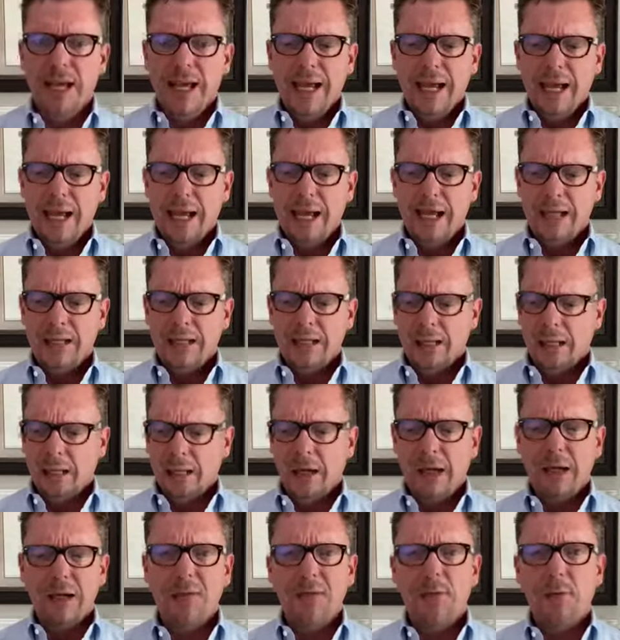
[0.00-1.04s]
And a
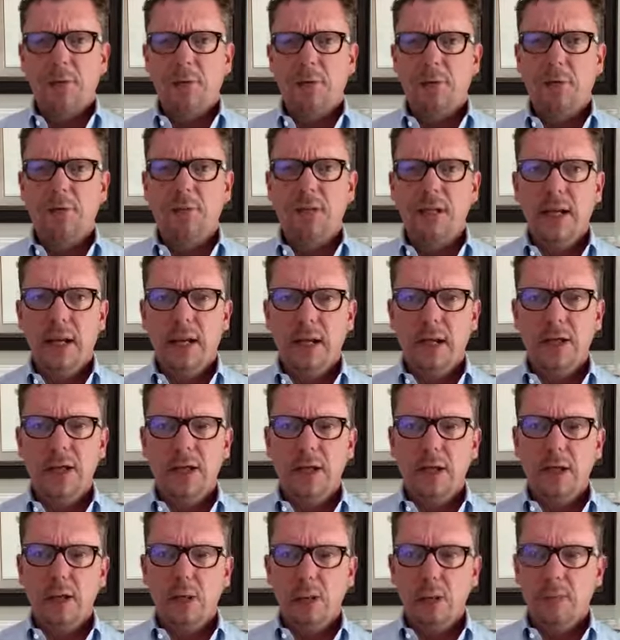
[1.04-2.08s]
lot of what they're telling
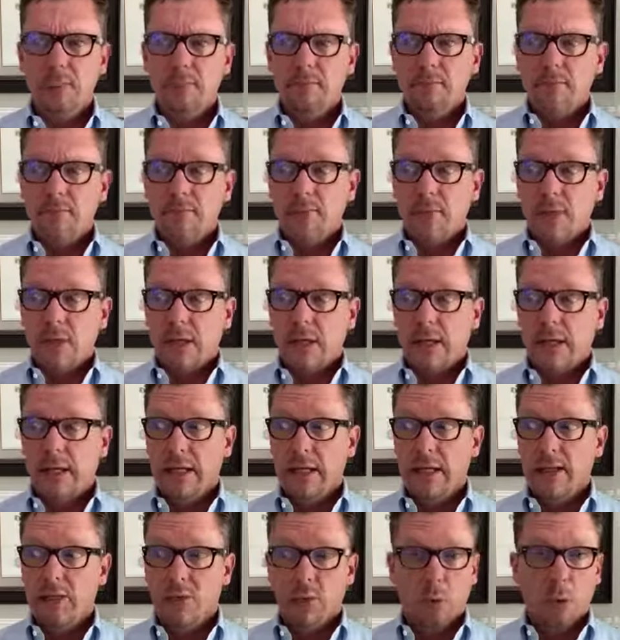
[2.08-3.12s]
you
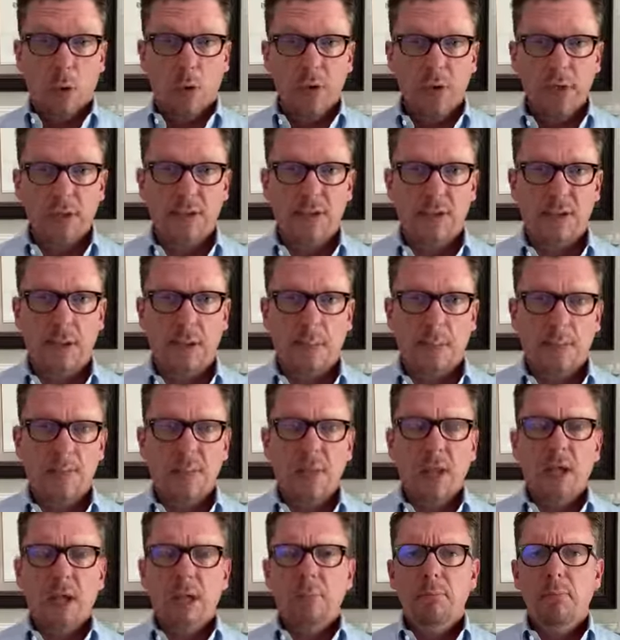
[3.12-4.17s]
is worrisome,
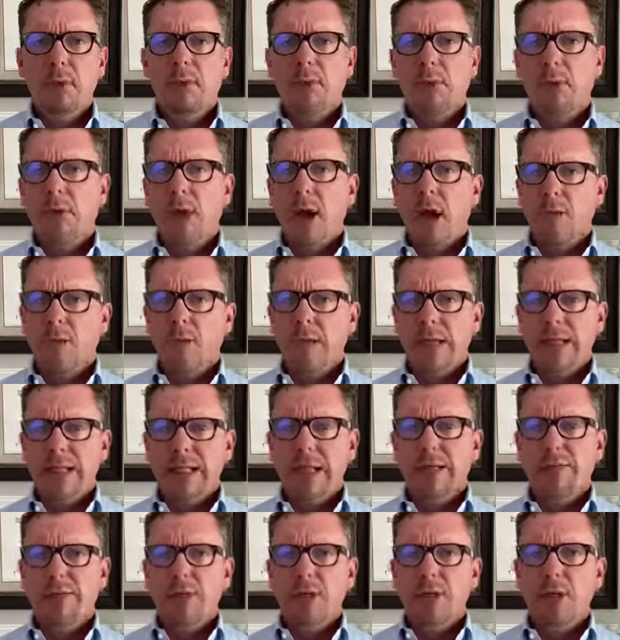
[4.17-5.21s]
but they're not really
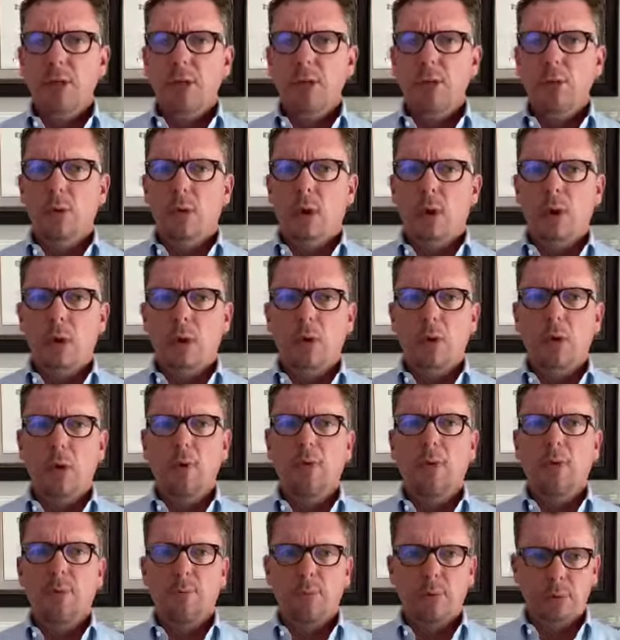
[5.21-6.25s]
giving you all the
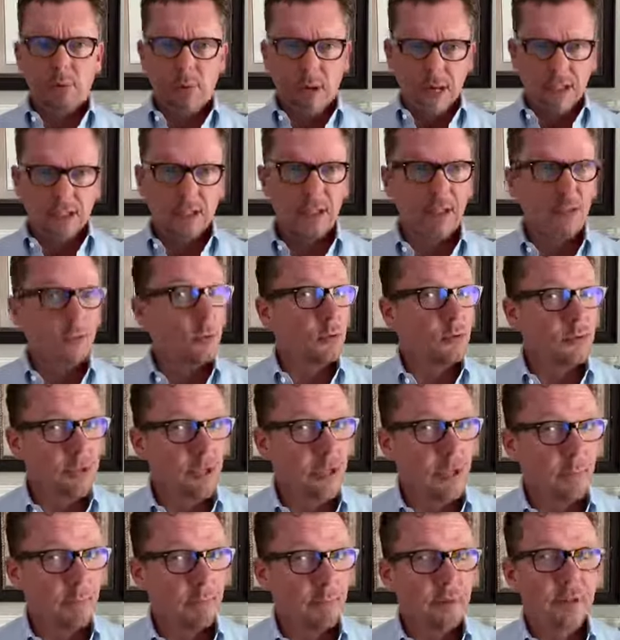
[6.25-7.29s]
practical
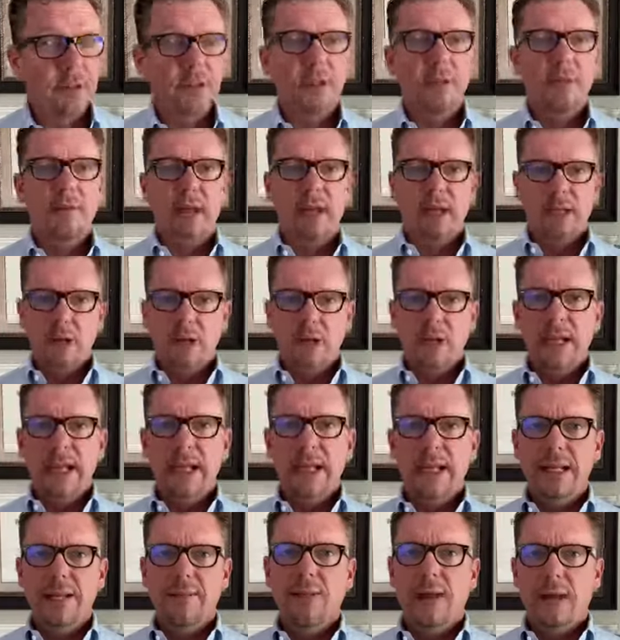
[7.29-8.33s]
tips that you need
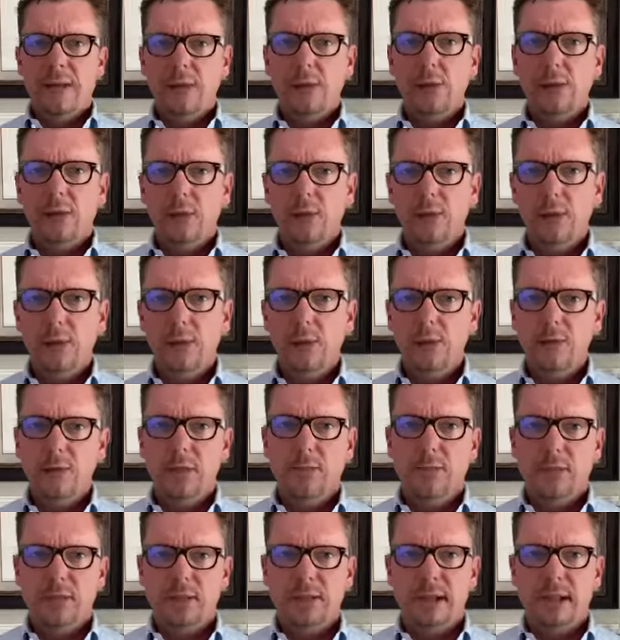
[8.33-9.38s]
and that you can use to
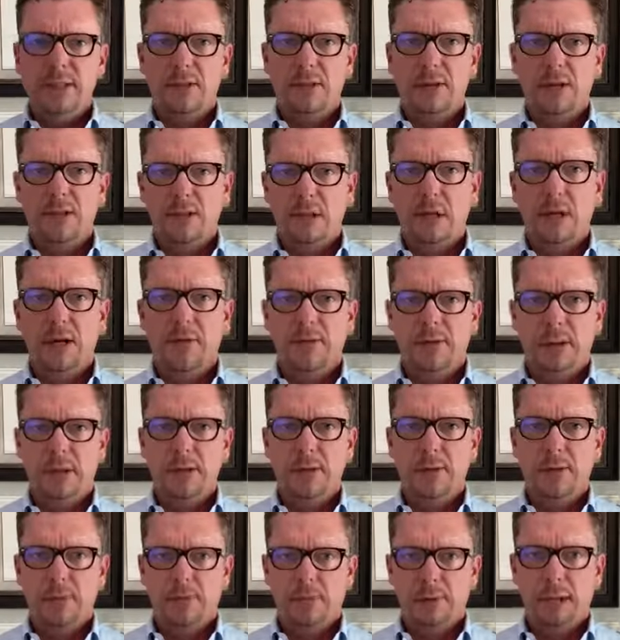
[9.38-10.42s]
protect yourself and your
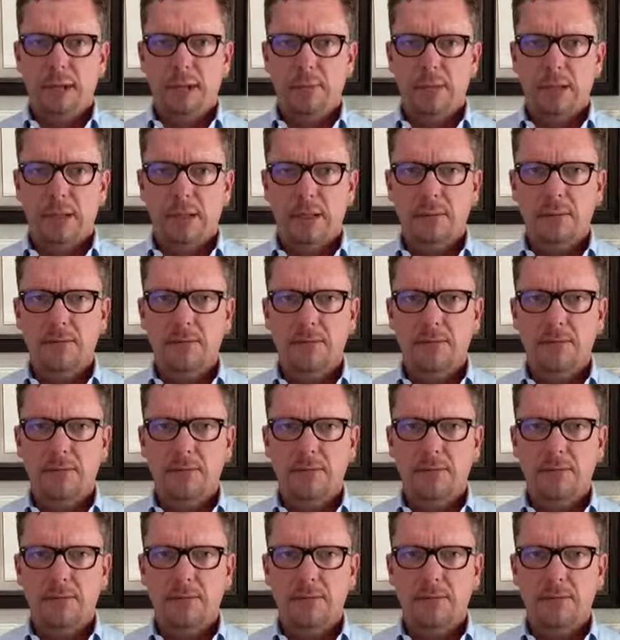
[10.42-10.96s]
family.